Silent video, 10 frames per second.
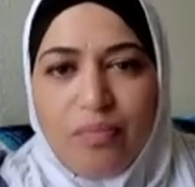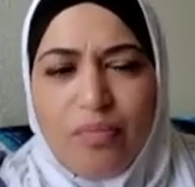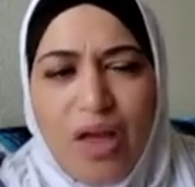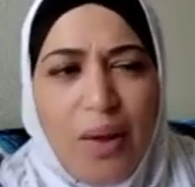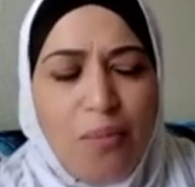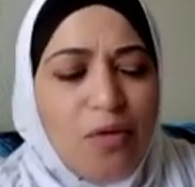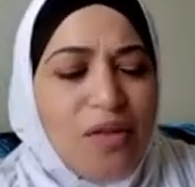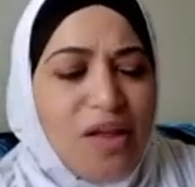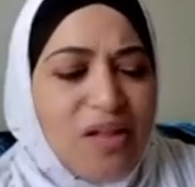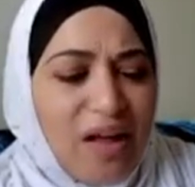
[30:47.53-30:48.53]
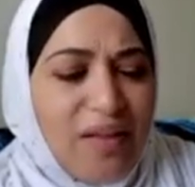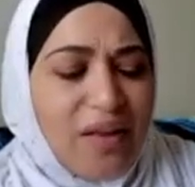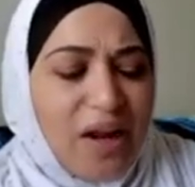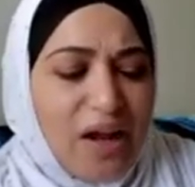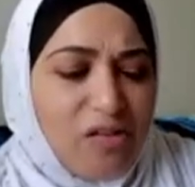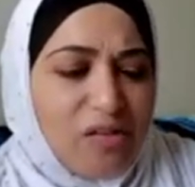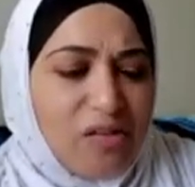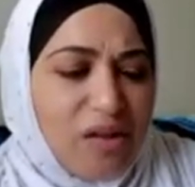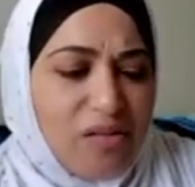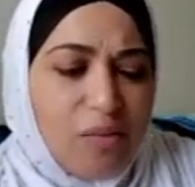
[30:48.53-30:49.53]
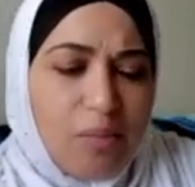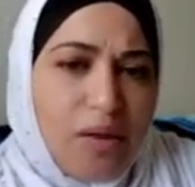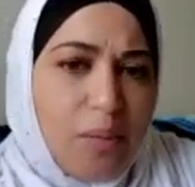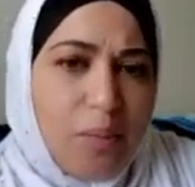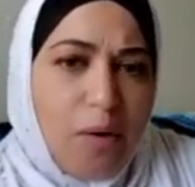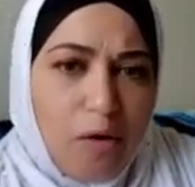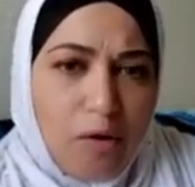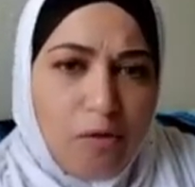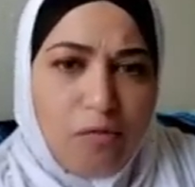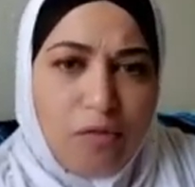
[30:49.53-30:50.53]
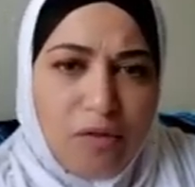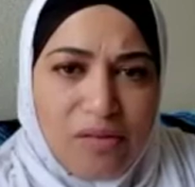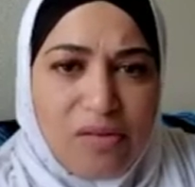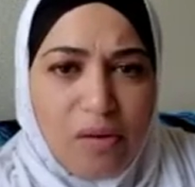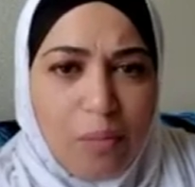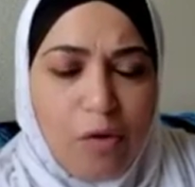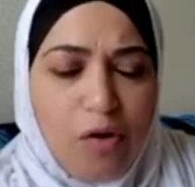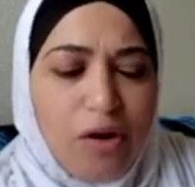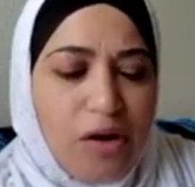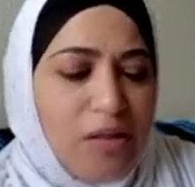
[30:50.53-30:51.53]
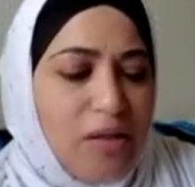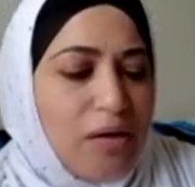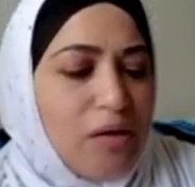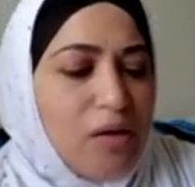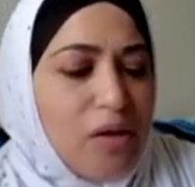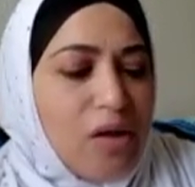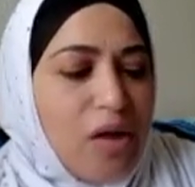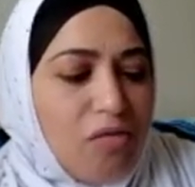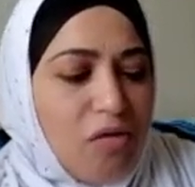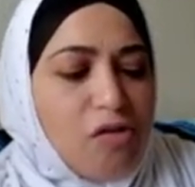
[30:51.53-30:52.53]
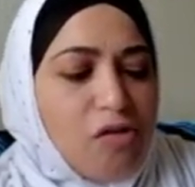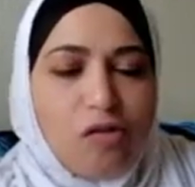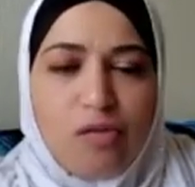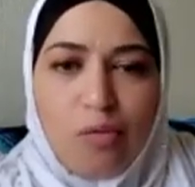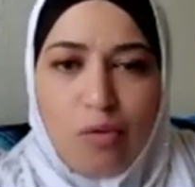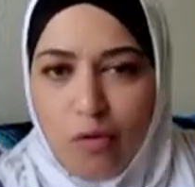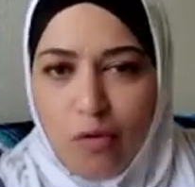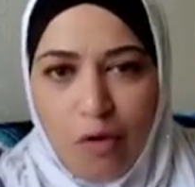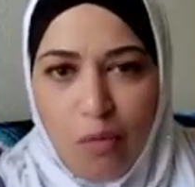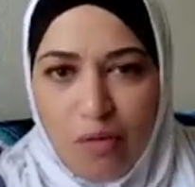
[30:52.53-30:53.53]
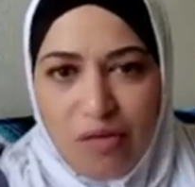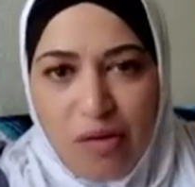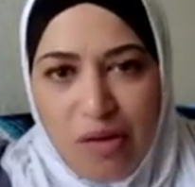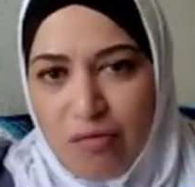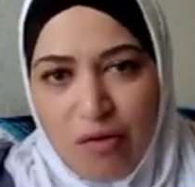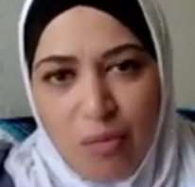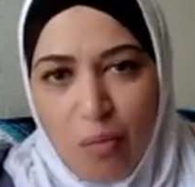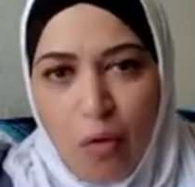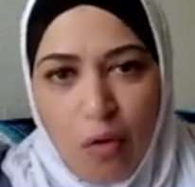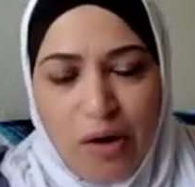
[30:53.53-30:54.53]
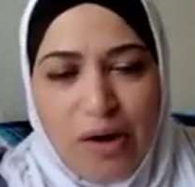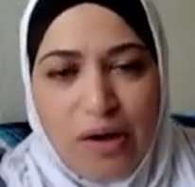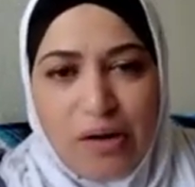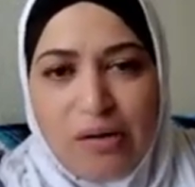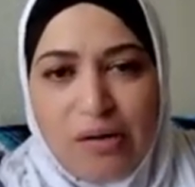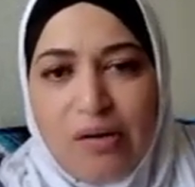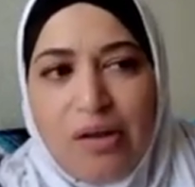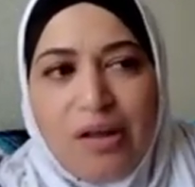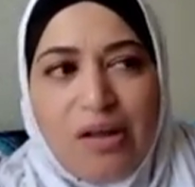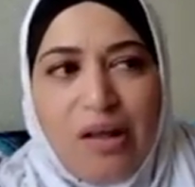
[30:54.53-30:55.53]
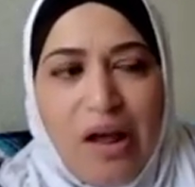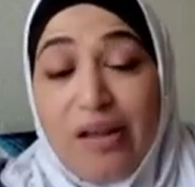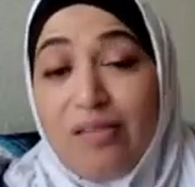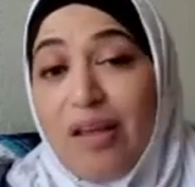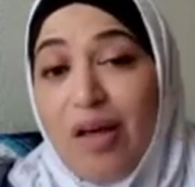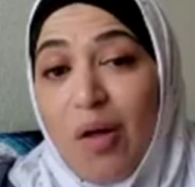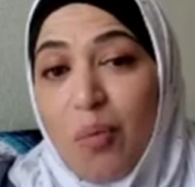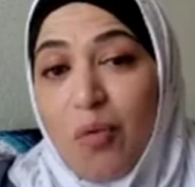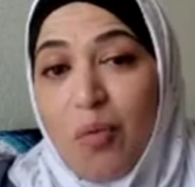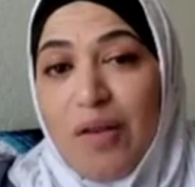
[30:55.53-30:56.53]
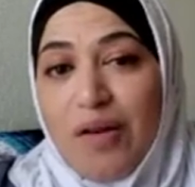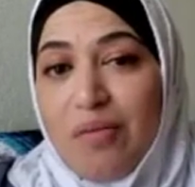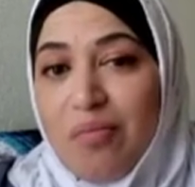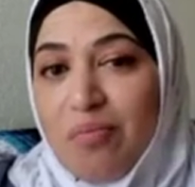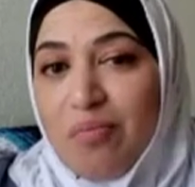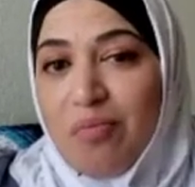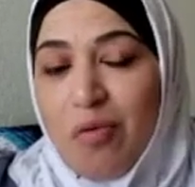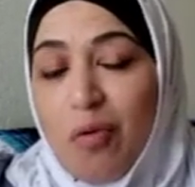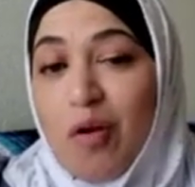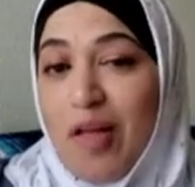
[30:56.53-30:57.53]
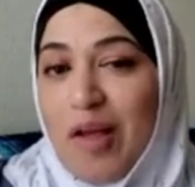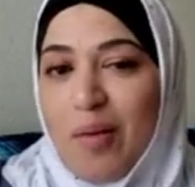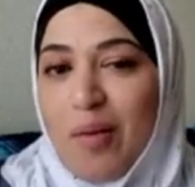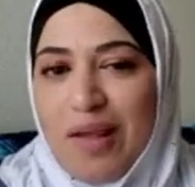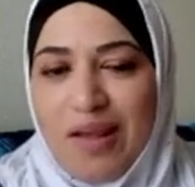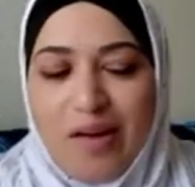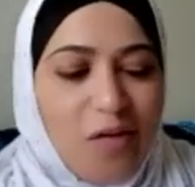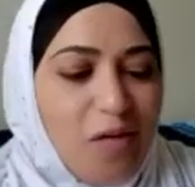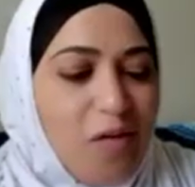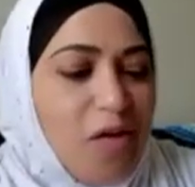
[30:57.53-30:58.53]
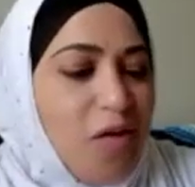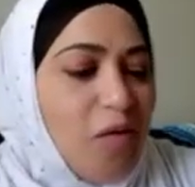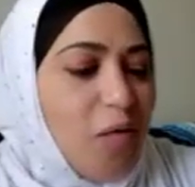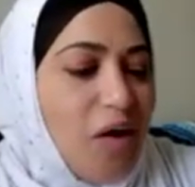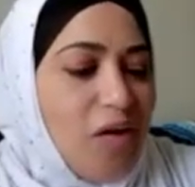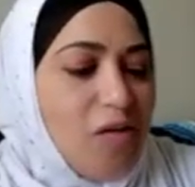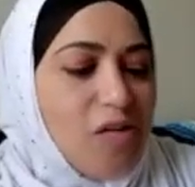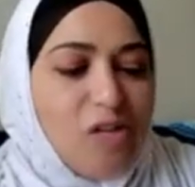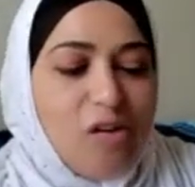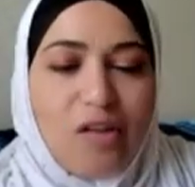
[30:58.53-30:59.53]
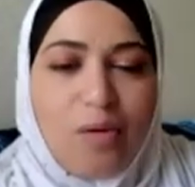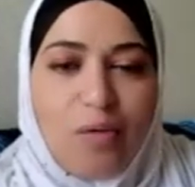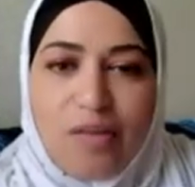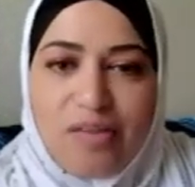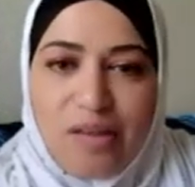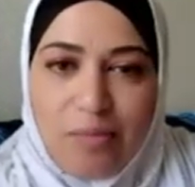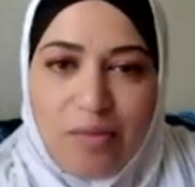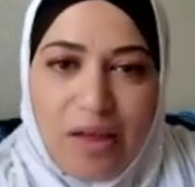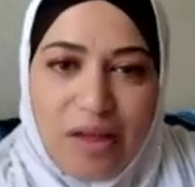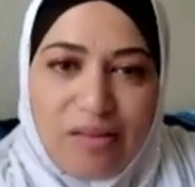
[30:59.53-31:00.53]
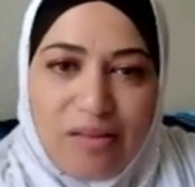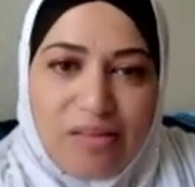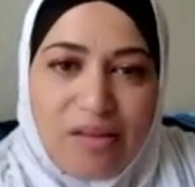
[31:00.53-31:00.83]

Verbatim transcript: and I'm really glad that I just get to be a part of this community that eventually will grow into even more. And I get to help women who are like me or, you know, are struggling with the same things